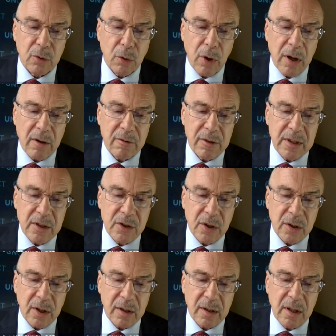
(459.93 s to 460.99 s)
to a
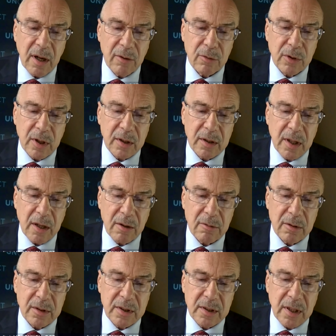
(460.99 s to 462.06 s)
regional
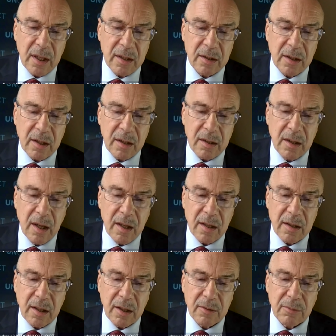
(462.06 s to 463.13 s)
counterterrorist center
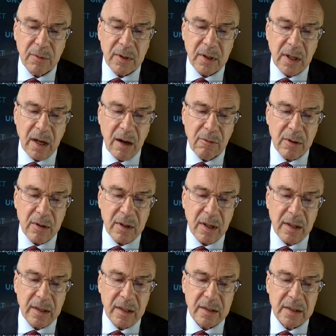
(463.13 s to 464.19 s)
that will
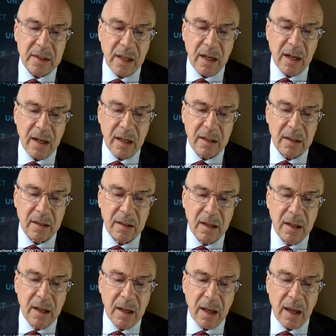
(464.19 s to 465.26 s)
cover the Sahel
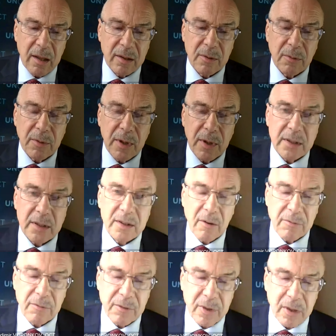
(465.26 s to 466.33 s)
and West
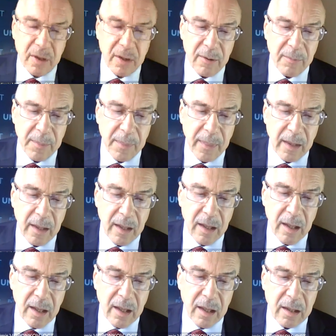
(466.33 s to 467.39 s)
Africa.
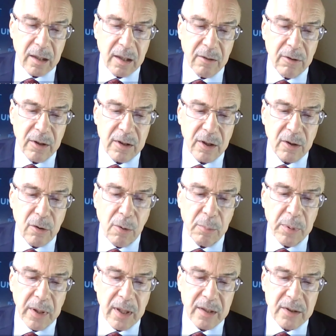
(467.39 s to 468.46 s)
Given the
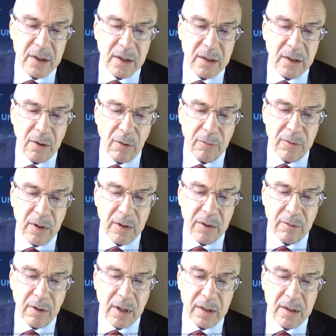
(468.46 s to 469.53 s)
complexity of the
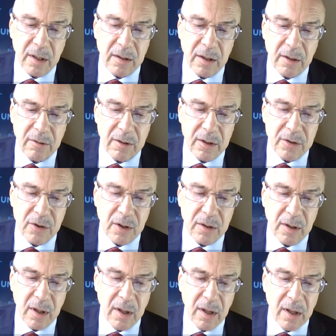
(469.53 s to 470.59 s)
threat in the
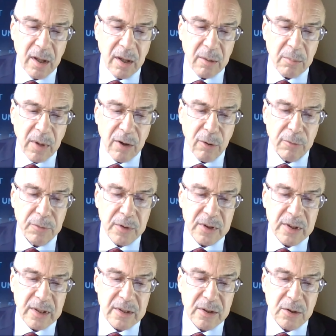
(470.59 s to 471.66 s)
region, my
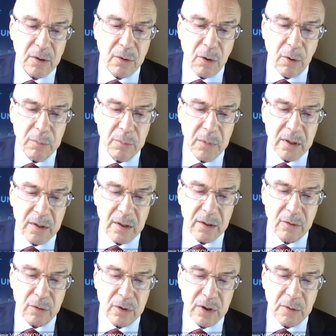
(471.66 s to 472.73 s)
office is
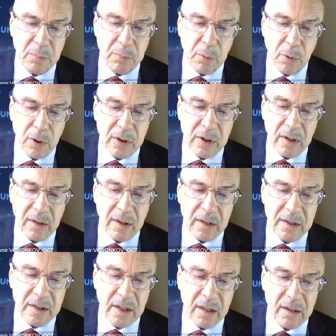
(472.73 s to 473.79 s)
committed to supporting
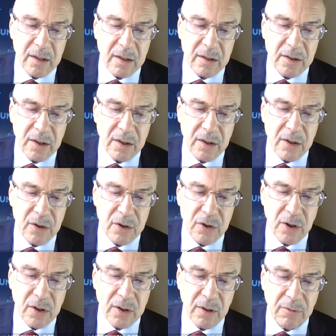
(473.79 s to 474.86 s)
the center's
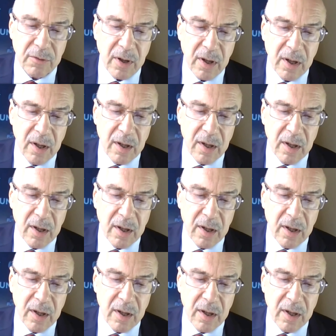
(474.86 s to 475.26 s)
initiative